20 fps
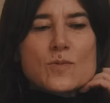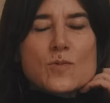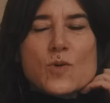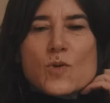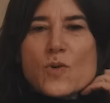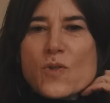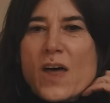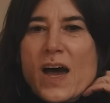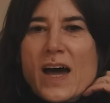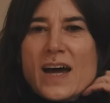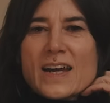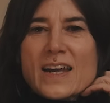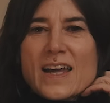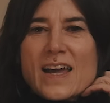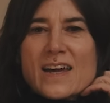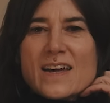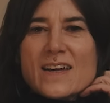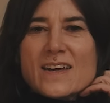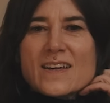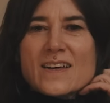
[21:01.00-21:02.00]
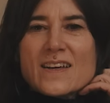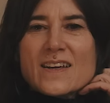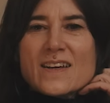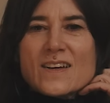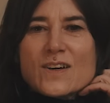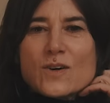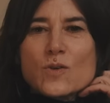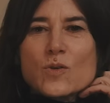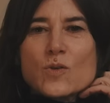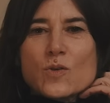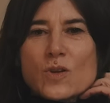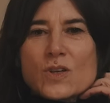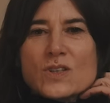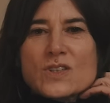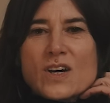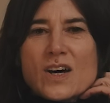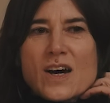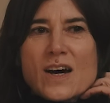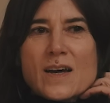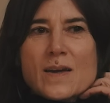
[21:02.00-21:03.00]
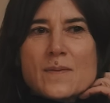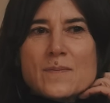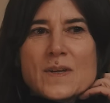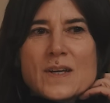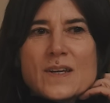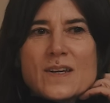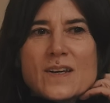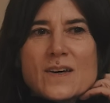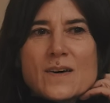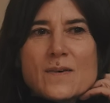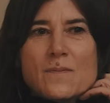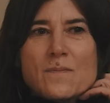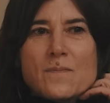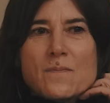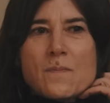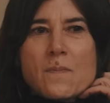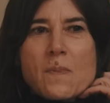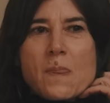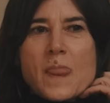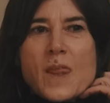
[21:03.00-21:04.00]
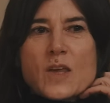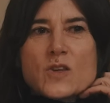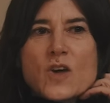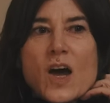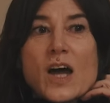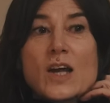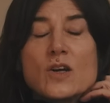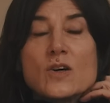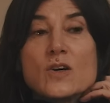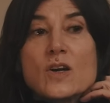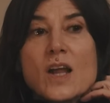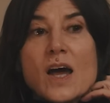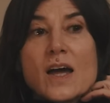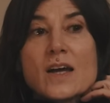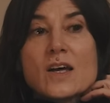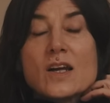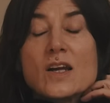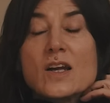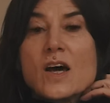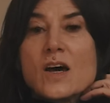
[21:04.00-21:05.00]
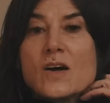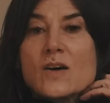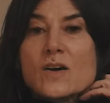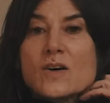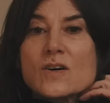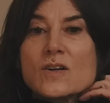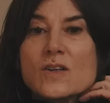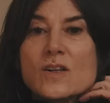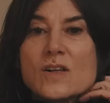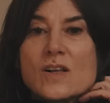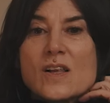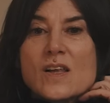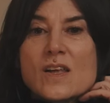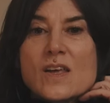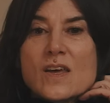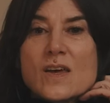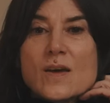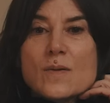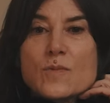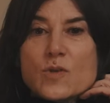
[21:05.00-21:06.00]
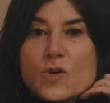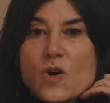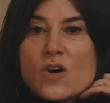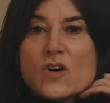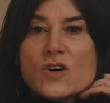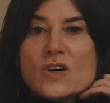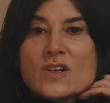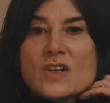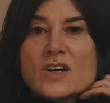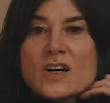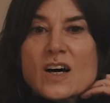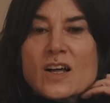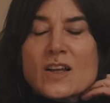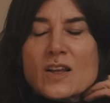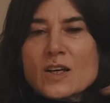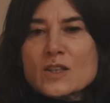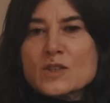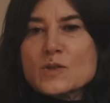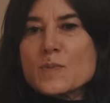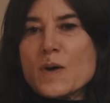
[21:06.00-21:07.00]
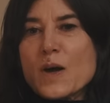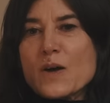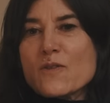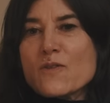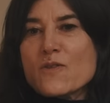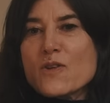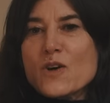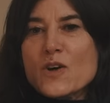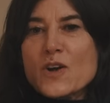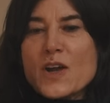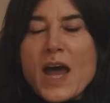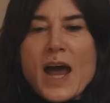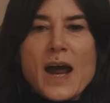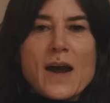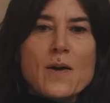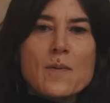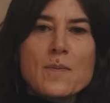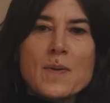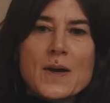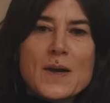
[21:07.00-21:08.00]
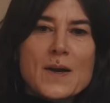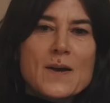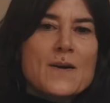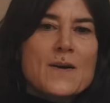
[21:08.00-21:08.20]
wore that all the time, and so I looked like a local Moroccan girl, and I spoke fluent Arabic.